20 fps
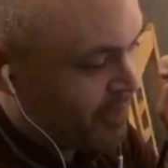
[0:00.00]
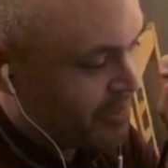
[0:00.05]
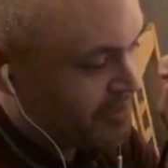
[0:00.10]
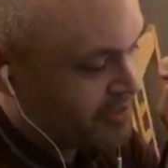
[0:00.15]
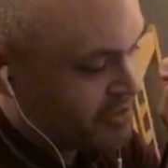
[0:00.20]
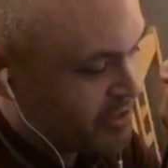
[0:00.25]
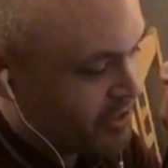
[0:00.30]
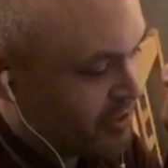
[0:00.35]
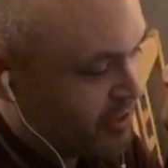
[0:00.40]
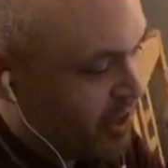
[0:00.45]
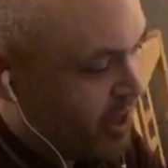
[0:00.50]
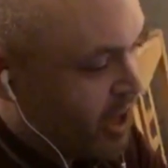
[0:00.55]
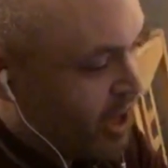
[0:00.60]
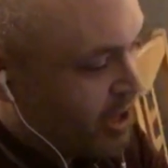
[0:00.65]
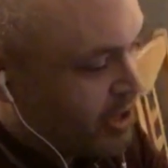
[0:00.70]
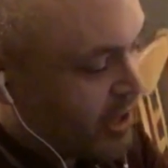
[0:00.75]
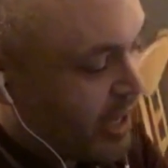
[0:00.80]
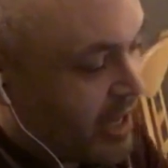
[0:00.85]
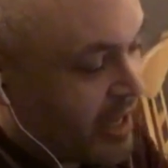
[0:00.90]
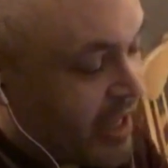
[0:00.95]
So,
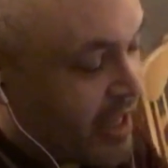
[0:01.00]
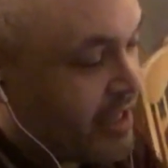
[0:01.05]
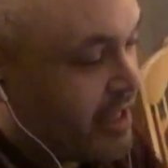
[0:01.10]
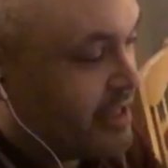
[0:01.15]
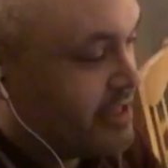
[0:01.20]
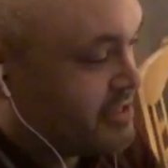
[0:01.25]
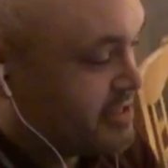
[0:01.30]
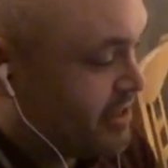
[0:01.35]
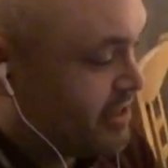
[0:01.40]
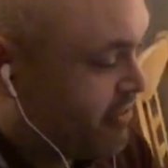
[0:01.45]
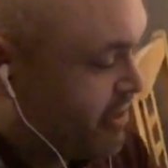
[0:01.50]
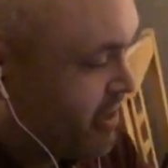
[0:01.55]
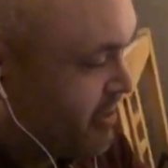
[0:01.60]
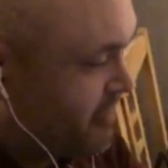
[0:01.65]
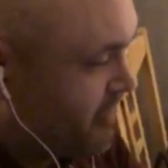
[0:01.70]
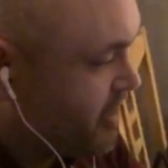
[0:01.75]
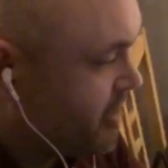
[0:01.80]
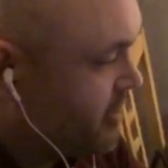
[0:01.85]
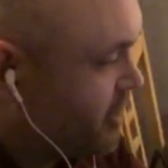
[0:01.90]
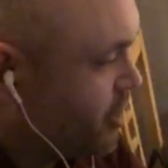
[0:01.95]
is there
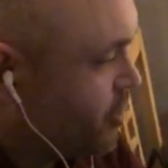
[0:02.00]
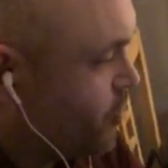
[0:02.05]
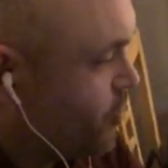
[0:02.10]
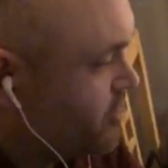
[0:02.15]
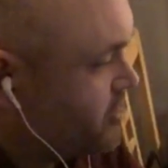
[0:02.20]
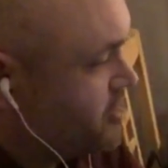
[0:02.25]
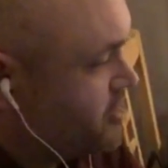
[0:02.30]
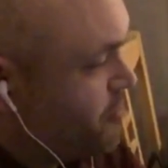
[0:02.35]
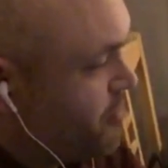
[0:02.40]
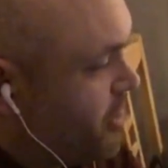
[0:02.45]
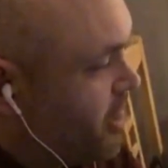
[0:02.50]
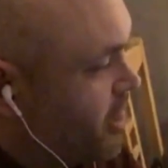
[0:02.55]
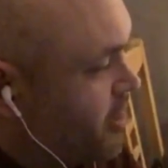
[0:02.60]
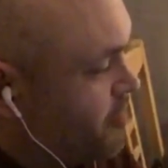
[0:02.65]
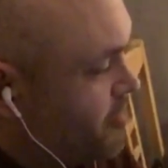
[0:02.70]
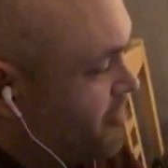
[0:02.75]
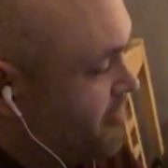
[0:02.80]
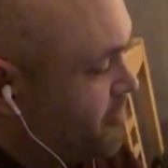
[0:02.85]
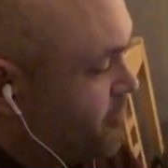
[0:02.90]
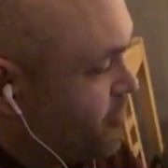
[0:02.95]
anything that you want to plug
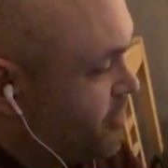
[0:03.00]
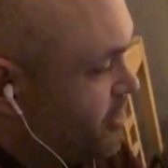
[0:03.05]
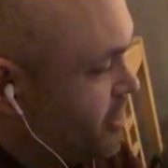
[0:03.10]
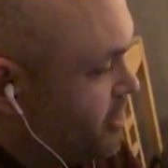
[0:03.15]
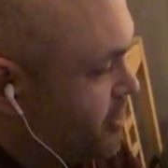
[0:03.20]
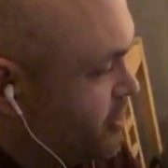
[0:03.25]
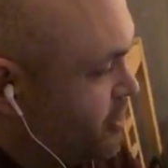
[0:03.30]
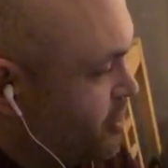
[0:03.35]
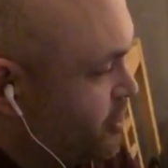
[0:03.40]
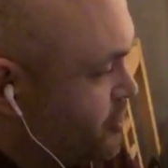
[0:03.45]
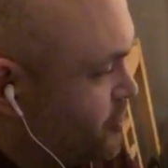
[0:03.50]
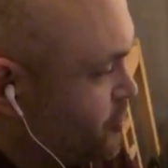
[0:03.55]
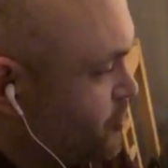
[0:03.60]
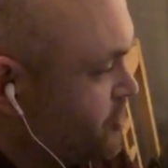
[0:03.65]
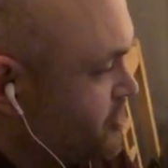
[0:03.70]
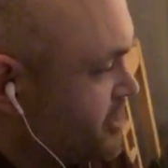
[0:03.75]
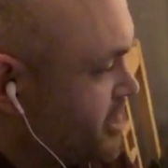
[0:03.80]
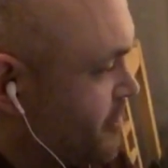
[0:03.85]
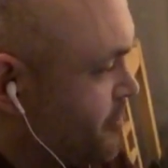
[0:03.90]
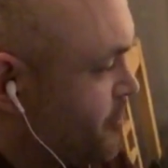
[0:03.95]
before you do
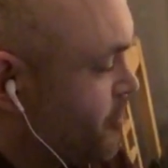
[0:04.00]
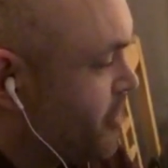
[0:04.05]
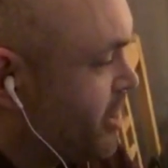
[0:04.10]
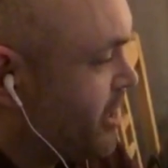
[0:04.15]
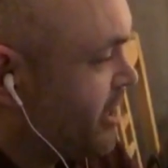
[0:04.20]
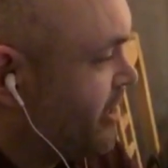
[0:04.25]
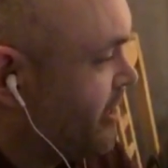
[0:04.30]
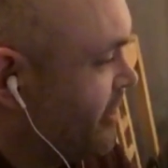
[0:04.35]
step away?